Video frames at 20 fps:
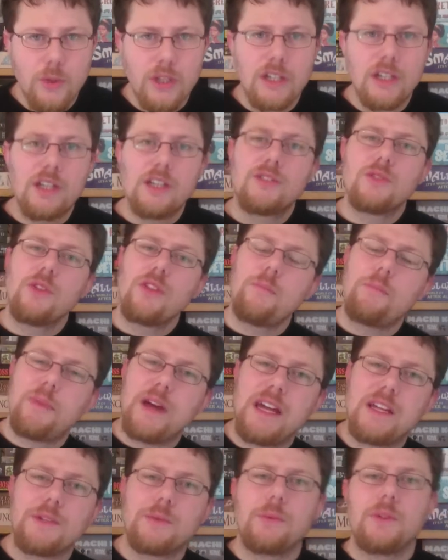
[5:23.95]
words or the
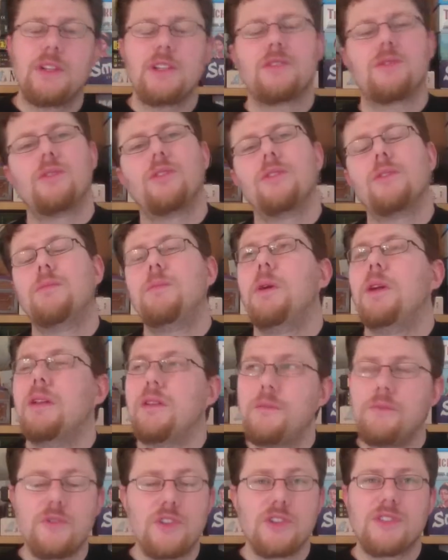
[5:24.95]
best words or
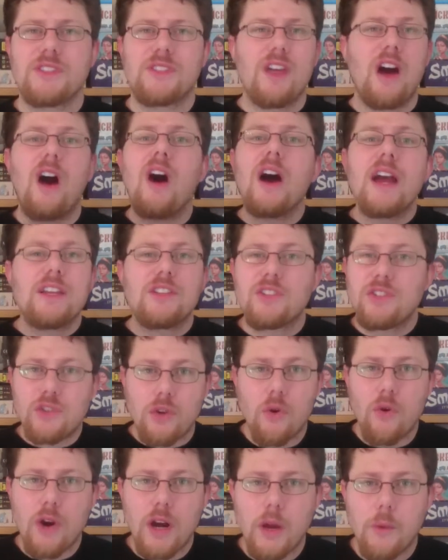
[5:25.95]
just the highest
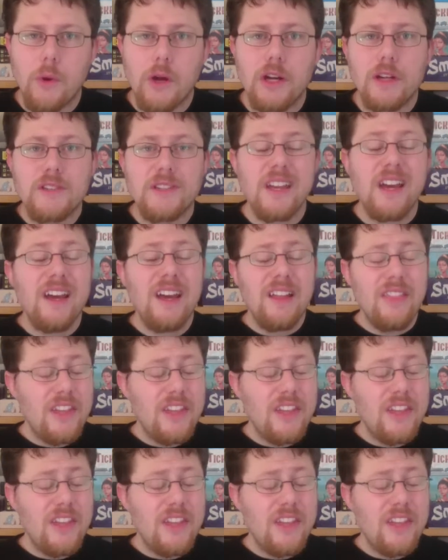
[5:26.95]
scoring words.